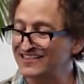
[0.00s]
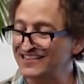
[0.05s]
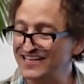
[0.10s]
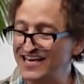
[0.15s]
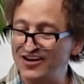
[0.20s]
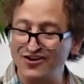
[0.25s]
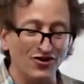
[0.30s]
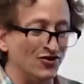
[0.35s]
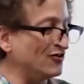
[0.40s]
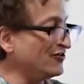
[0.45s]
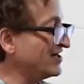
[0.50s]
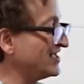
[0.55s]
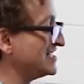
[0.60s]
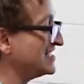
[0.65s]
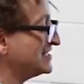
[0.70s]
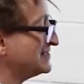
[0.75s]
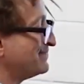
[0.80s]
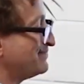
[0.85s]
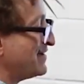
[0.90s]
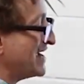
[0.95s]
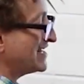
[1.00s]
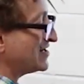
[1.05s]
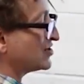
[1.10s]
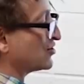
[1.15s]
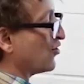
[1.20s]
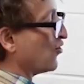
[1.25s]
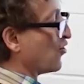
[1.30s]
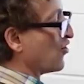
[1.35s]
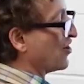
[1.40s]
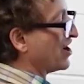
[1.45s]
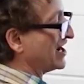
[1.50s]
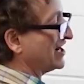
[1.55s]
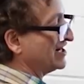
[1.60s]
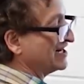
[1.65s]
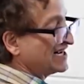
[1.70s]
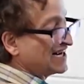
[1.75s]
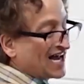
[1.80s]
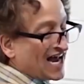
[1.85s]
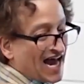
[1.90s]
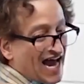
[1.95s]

literally is Bitcoin